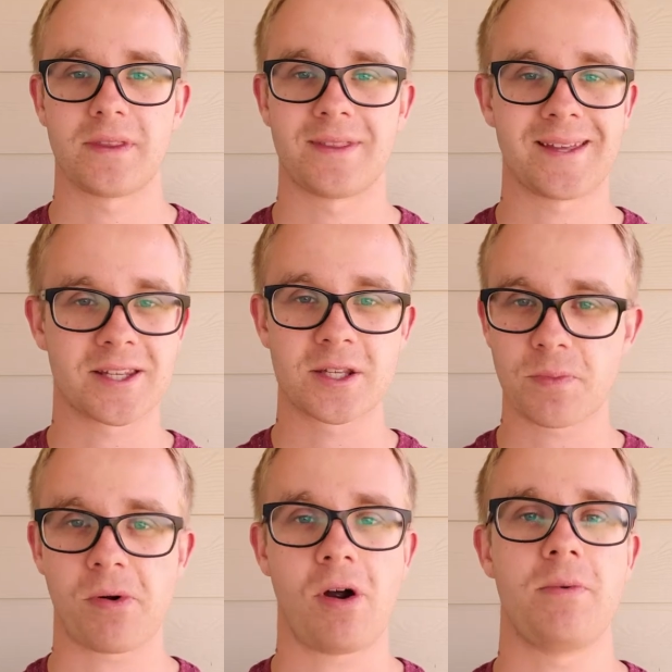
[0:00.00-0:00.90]
That's His
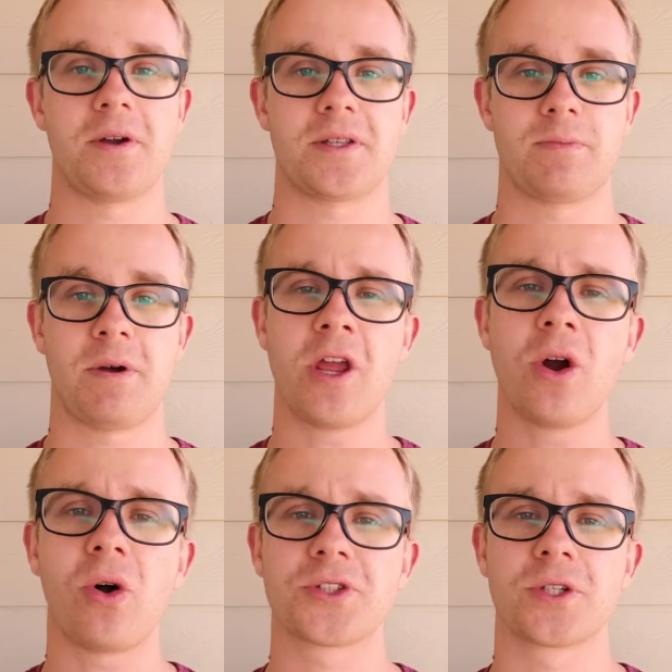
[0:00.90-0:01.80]
promise, but He
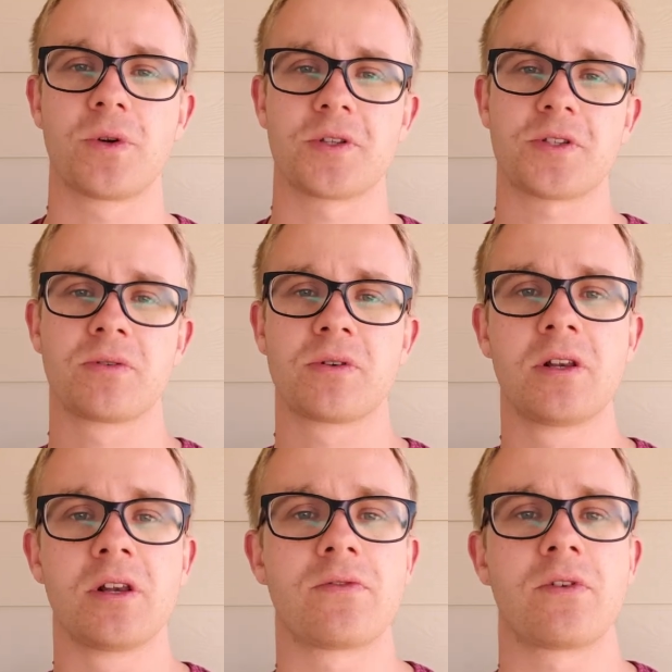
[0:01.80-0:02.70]
also wants to
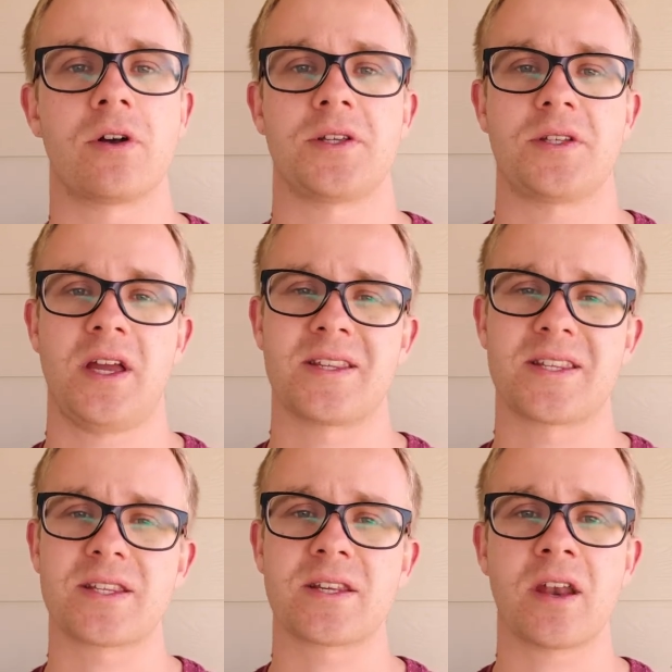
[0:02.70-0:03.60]
deliver us and
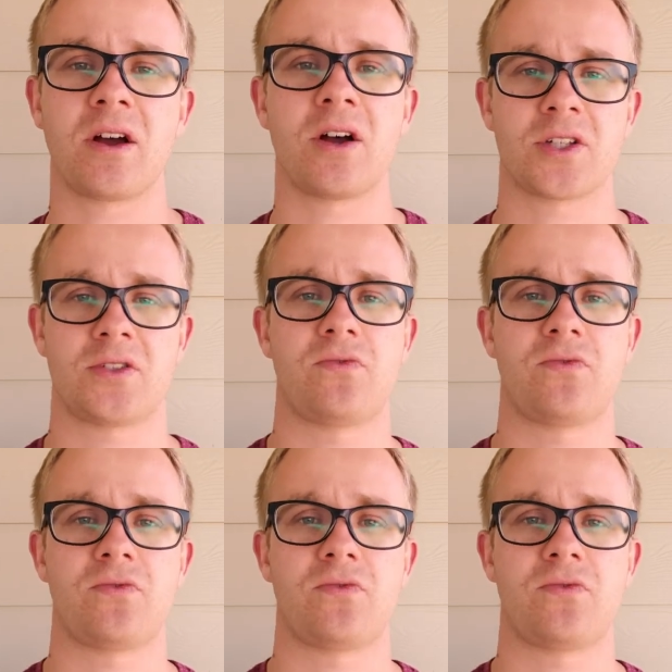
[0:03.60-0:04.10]
set us